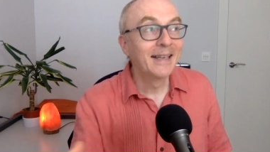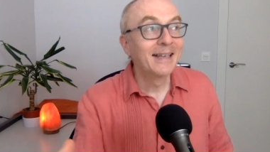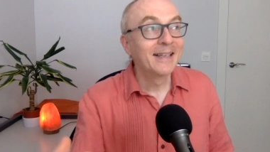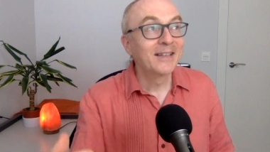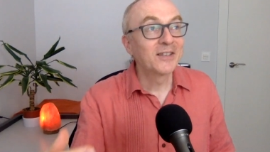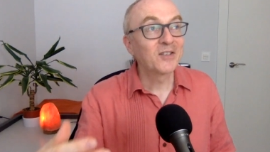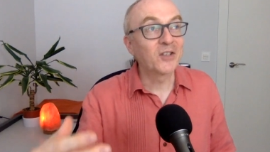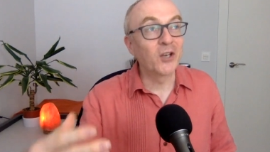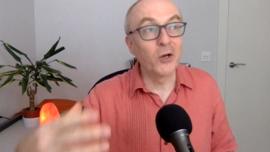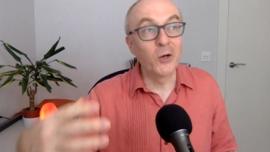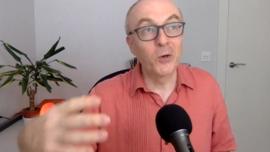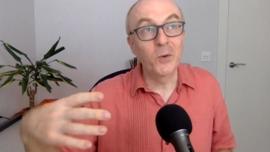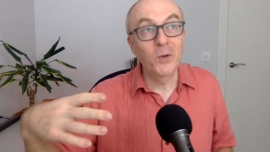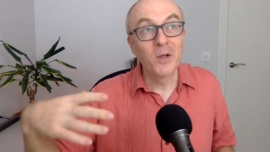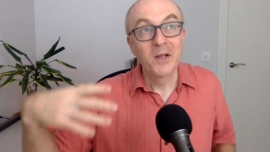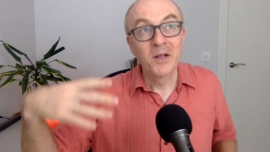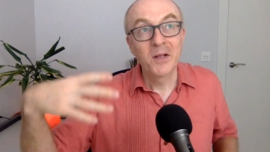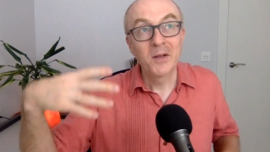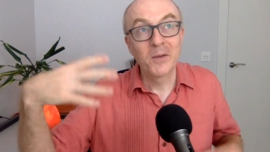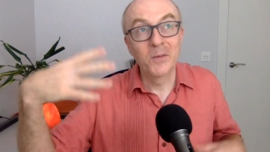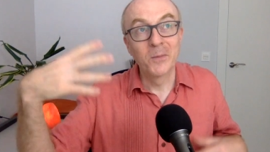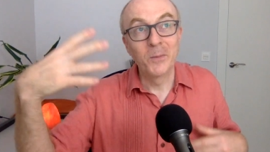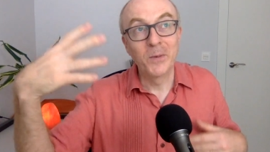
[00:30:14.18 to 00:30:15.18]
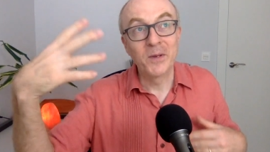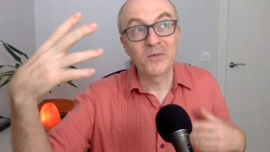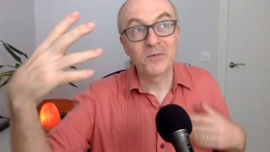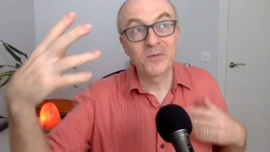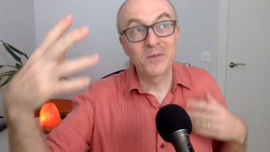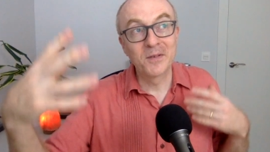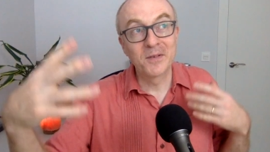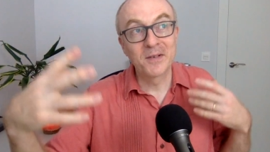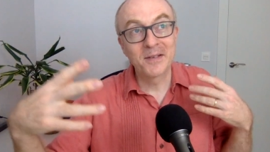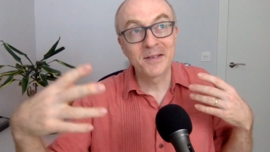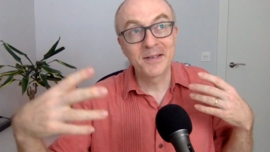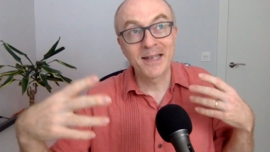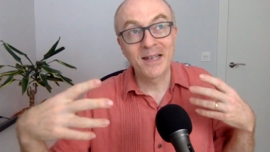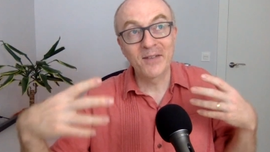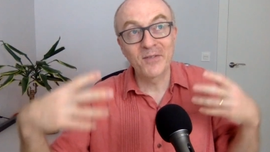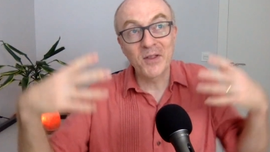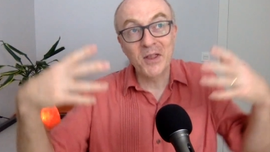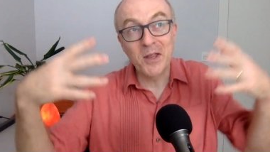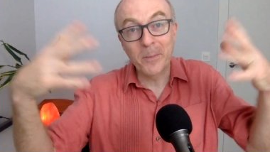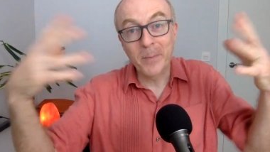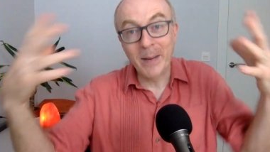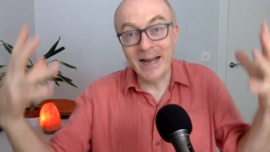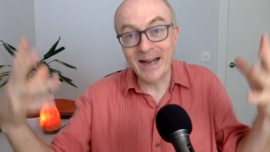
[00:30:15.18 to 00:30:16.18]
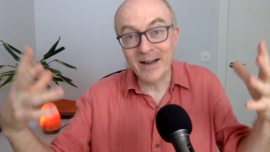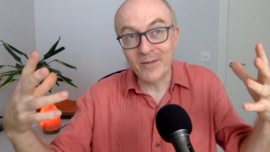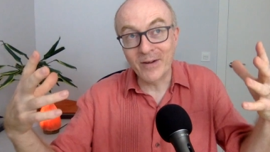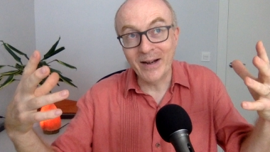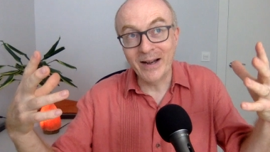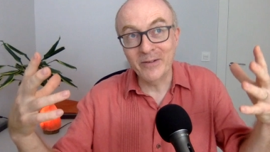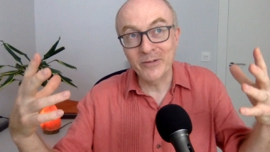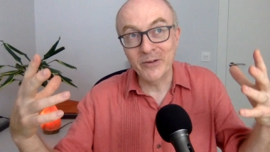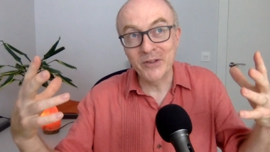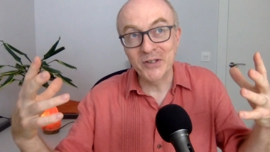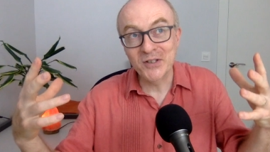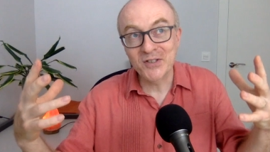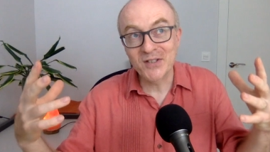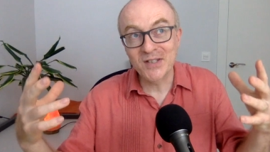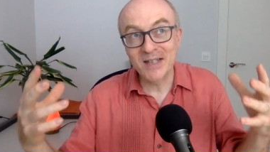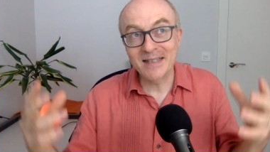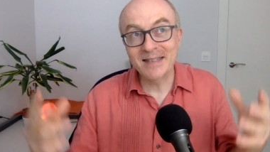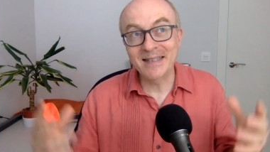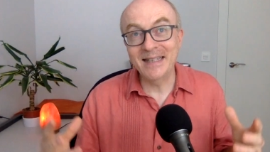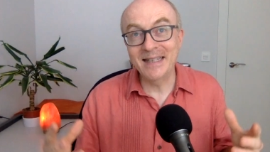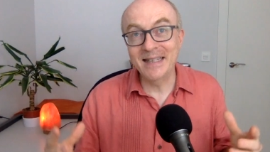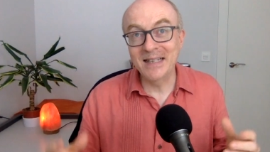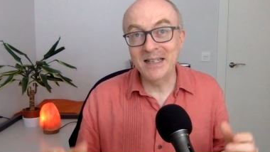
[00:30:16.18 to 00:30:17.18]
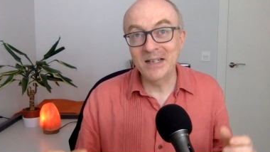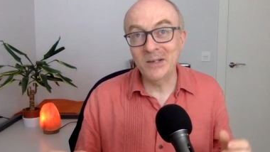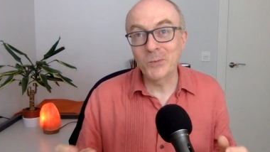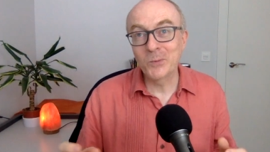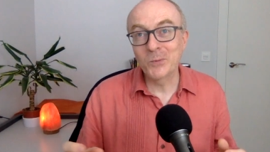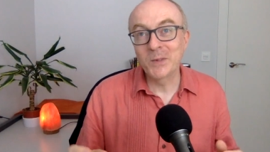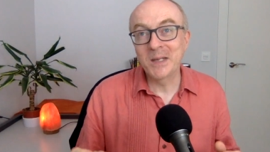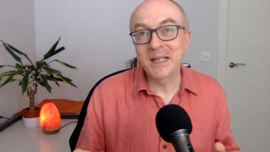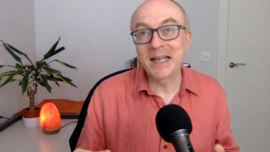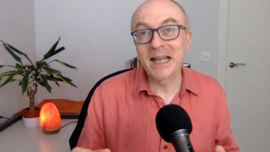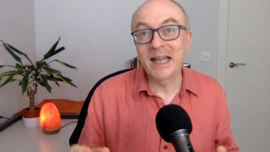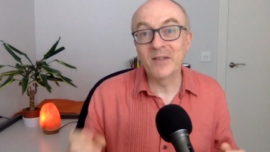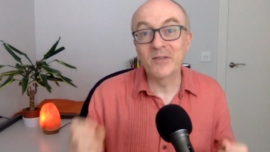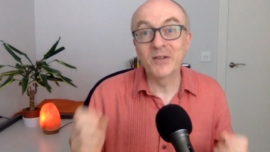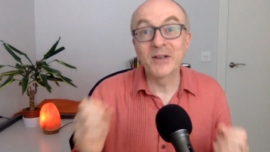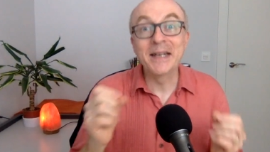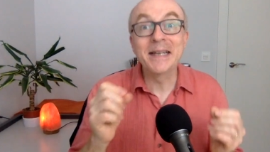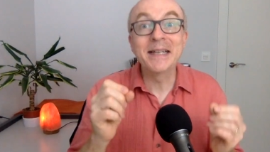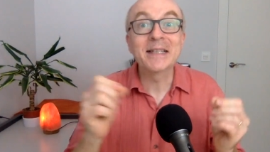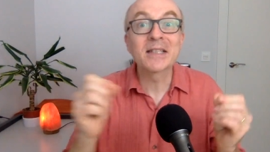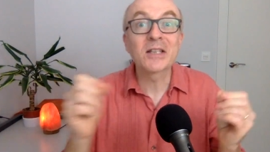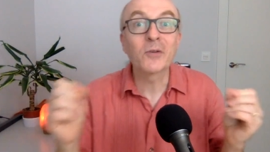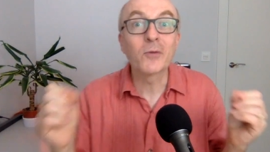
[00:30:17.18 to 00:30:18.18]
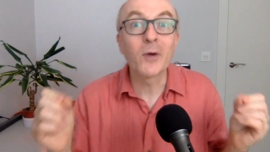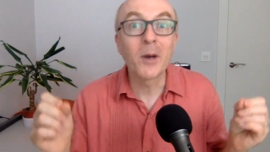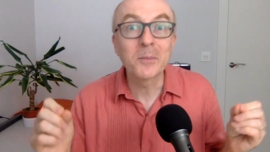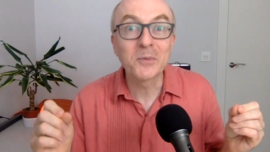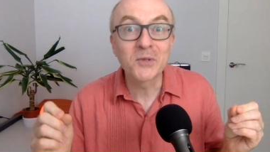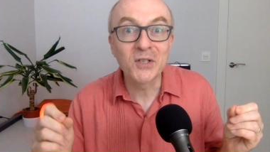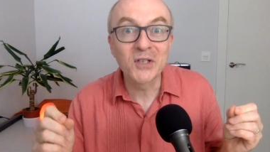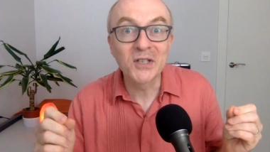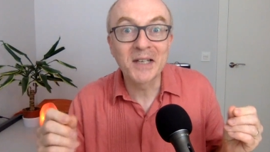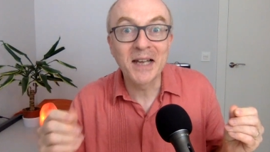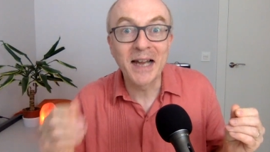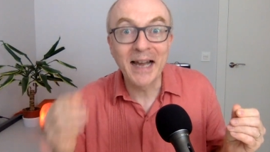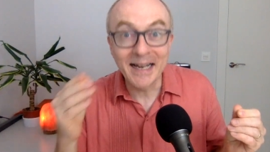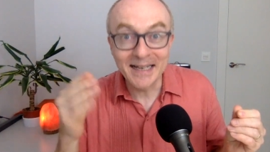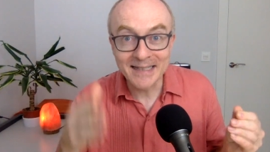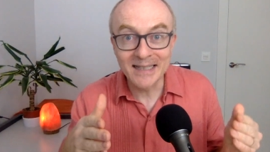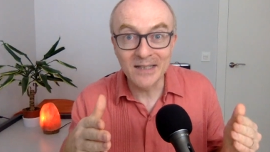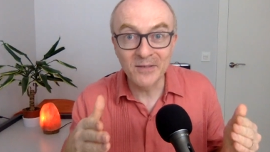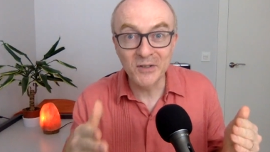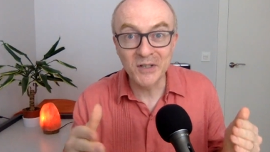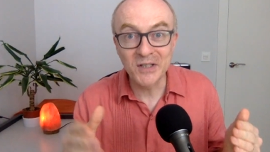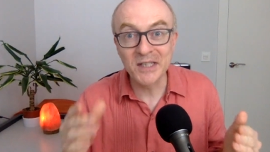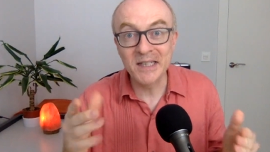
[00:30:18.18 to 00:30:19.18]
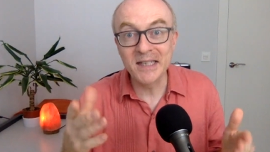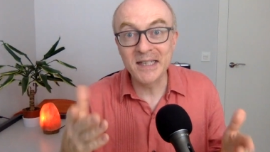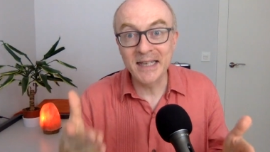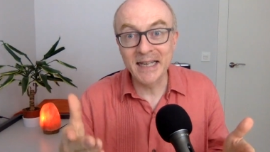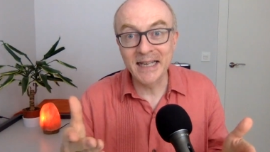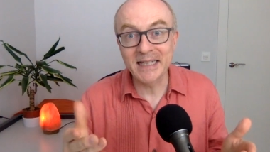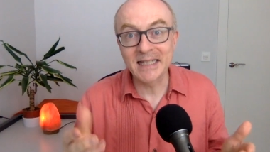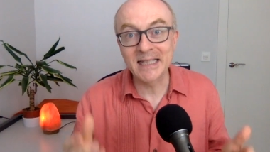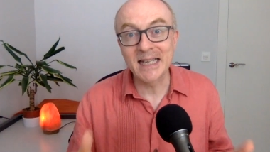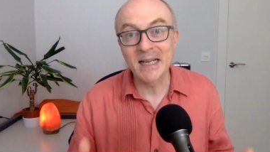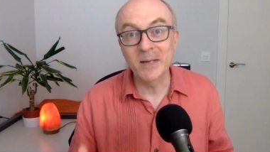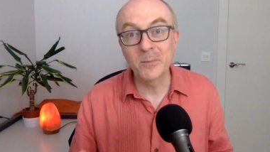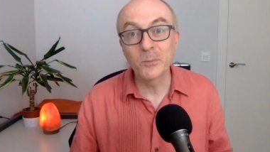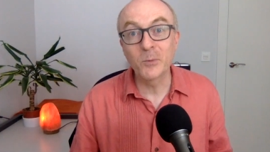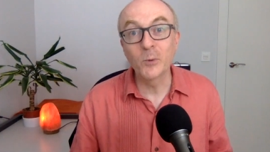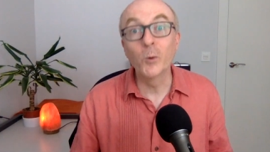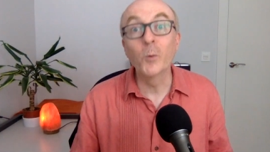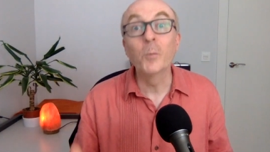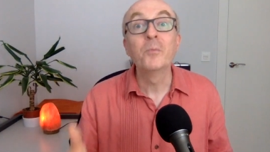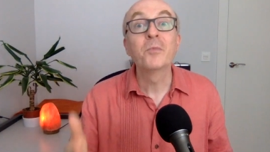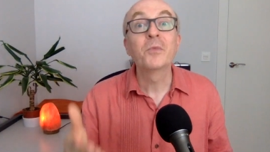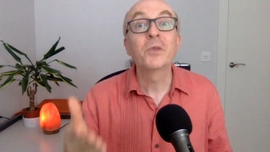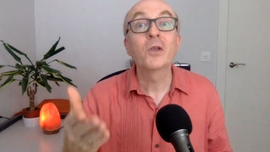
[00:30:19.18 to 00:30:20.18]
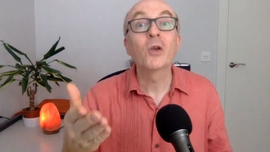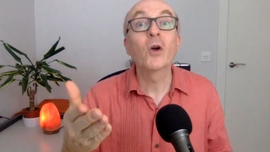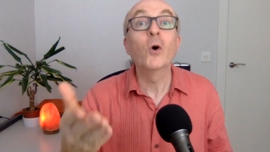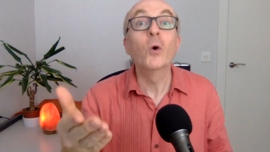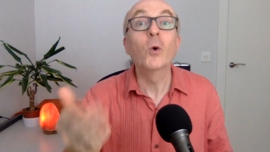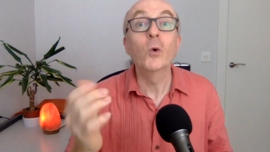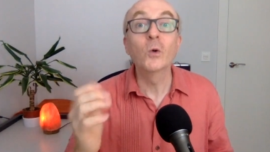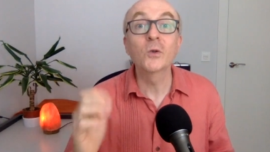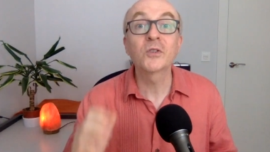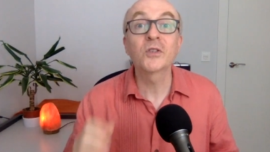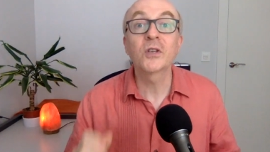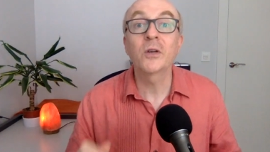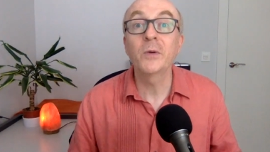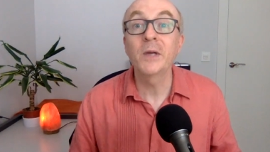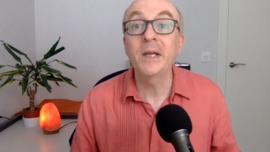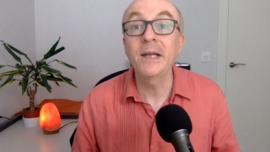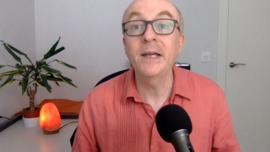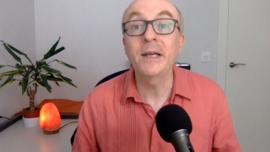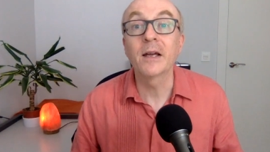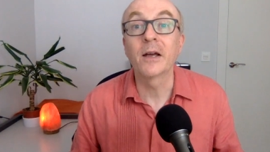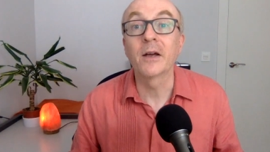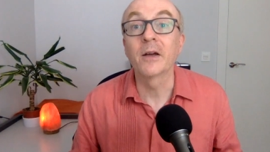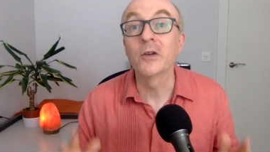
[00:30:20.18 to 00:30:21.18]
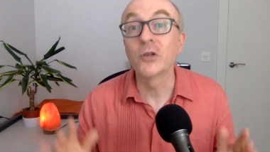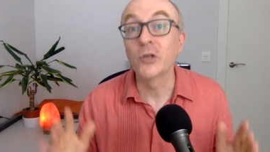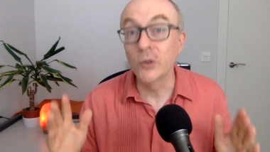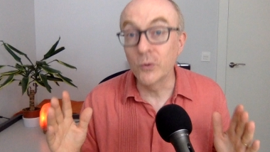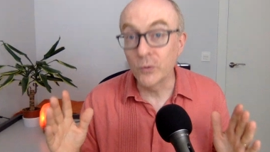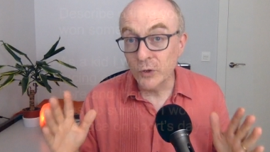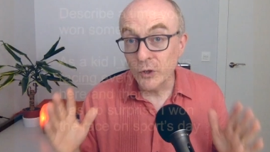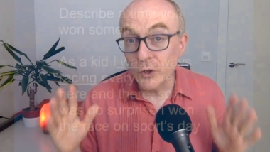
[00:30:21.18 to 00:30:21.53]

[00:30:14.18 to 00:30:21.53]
So we've given the background and the setting. We gave an interrupted activity example. Also here, you